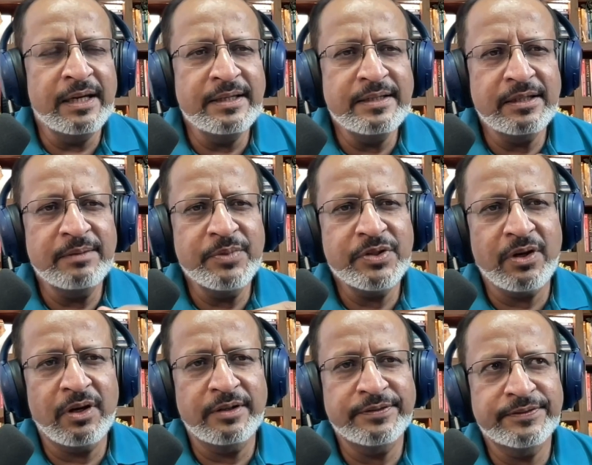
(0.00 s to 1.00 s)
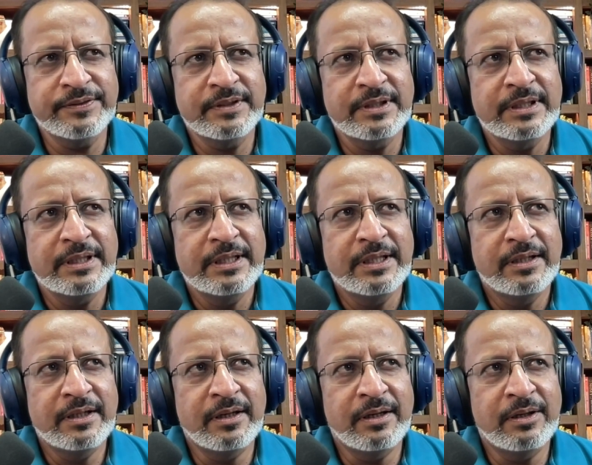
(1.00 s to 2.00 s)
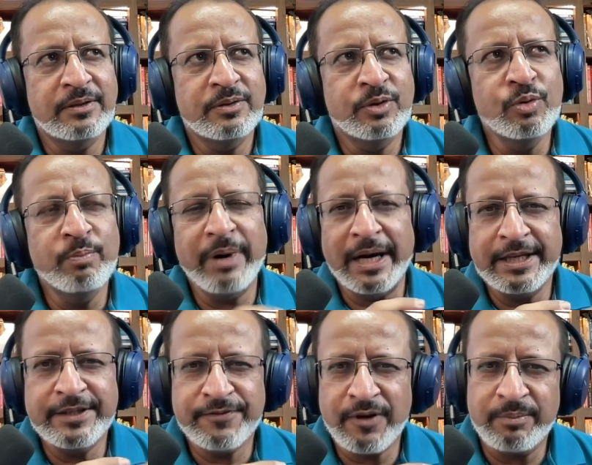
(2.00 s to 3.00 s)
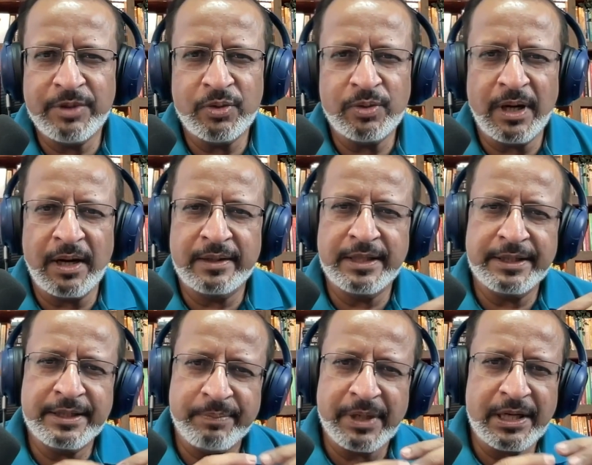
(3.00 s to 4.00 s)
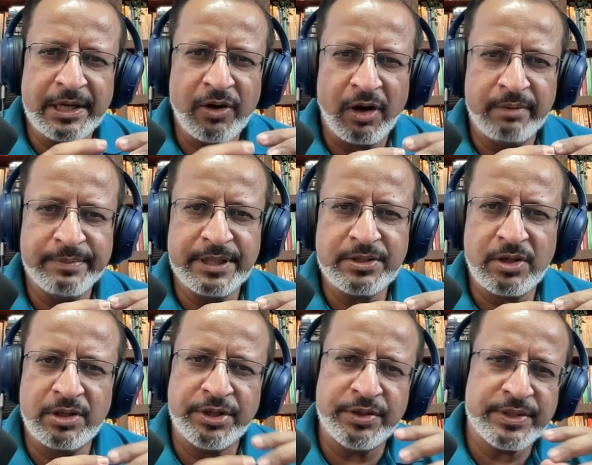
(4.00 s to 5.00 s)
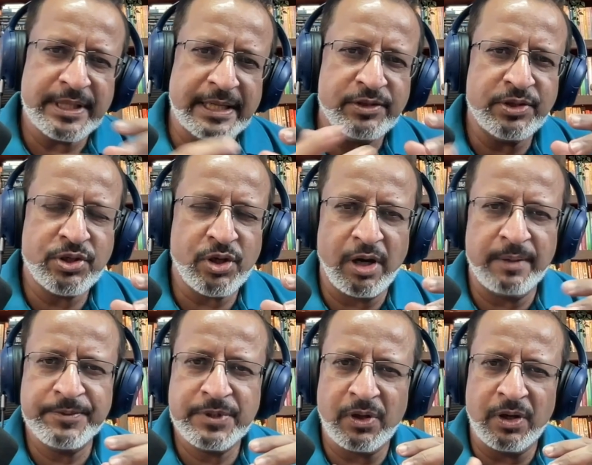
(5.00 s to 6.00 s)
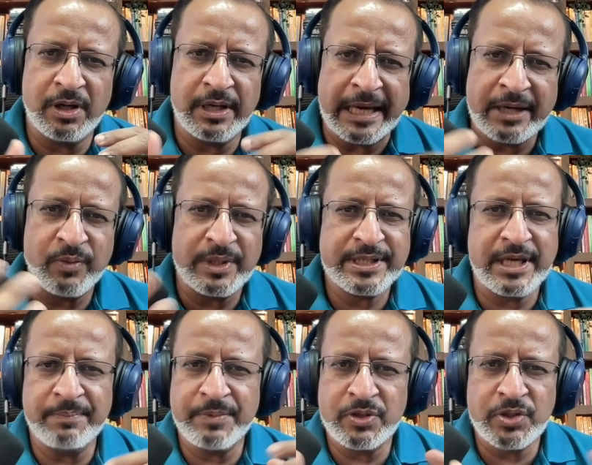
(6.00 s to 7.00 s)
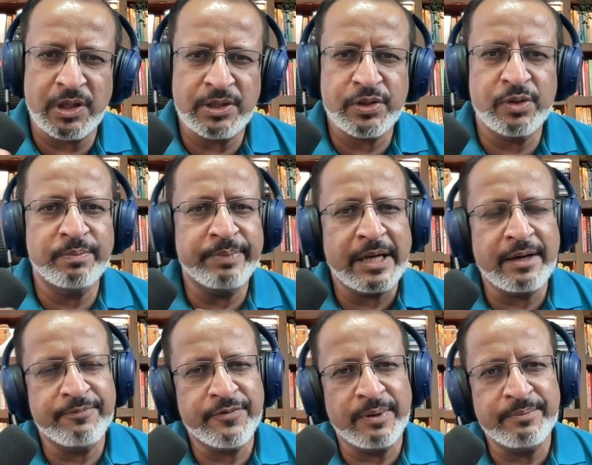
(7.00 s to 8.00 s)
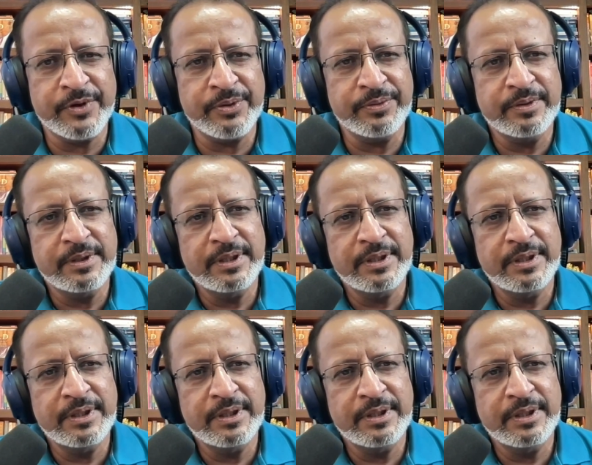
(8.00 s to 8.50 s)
in terms of who buys from you, are they typically hobbyists, or do you sell to shops or aquascapers also who pick up from you?